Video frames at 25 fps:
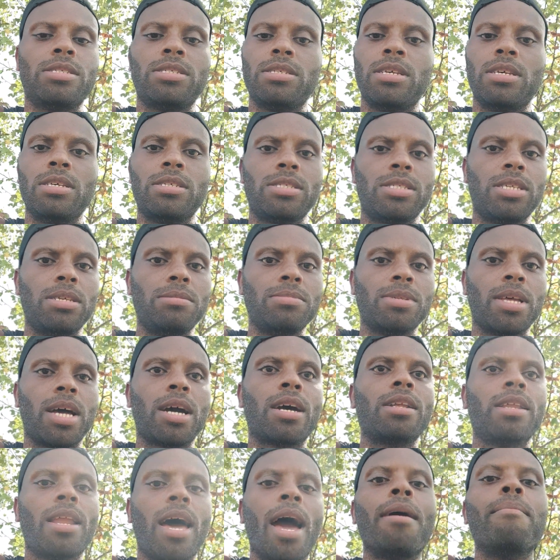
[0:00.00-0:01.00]
it seems like
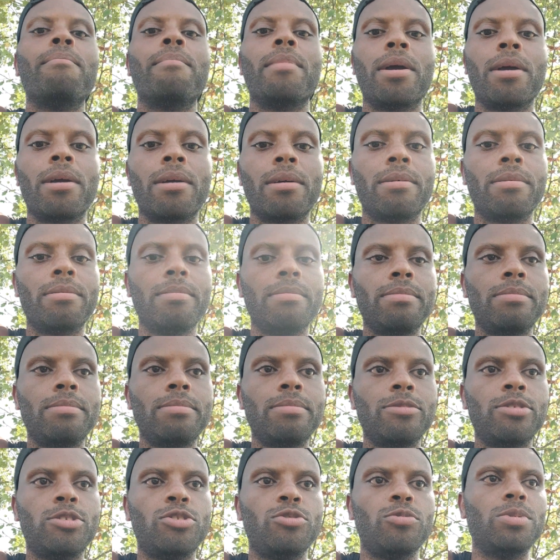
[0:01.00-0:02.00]
a nightmare
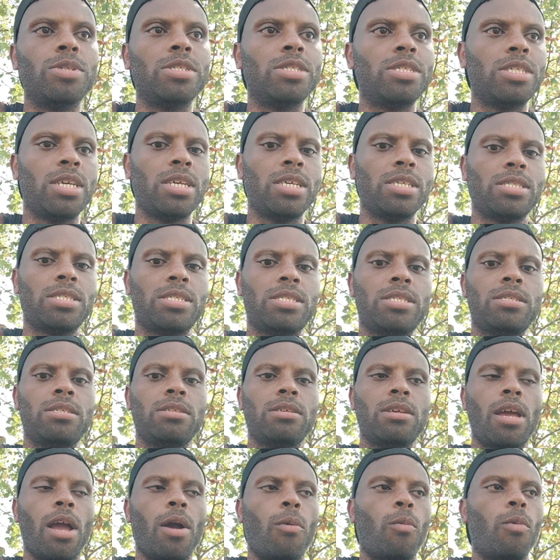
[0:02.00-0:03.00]
to resist,
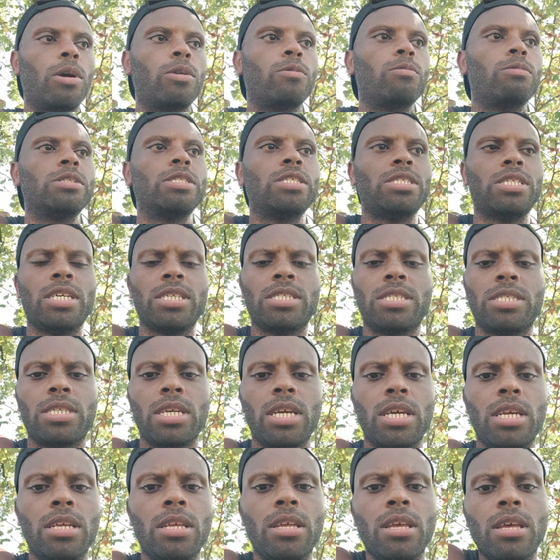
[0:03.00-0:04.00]
and when
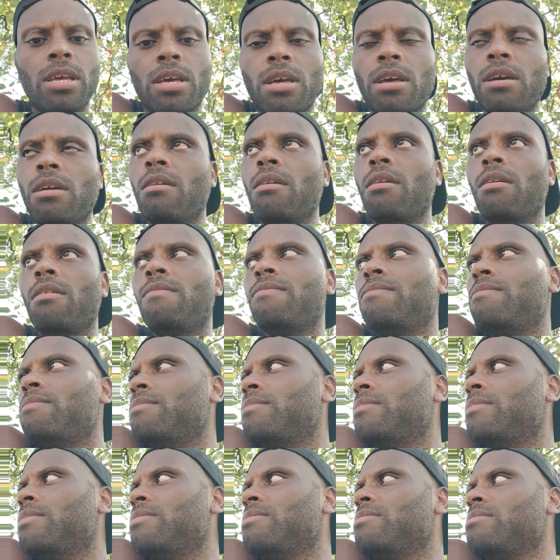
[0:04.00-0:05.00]
resisting
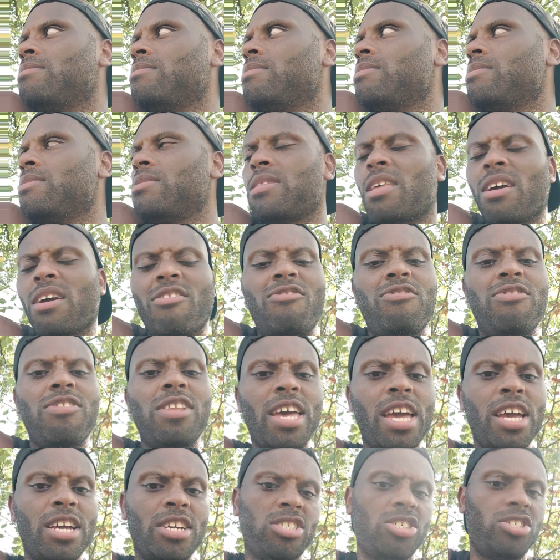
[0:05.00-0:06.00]
that
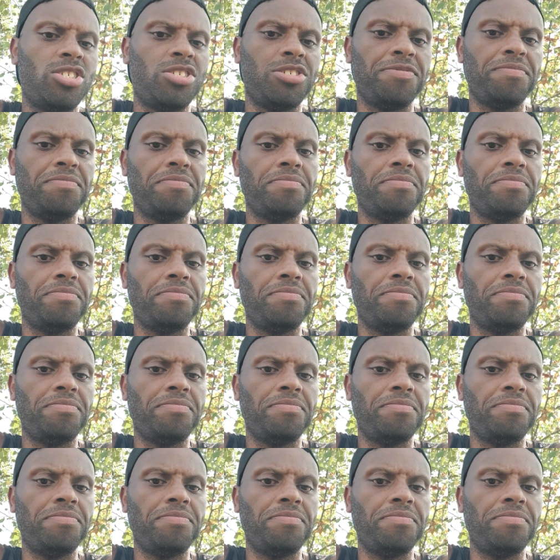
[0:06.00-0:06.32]
flesh,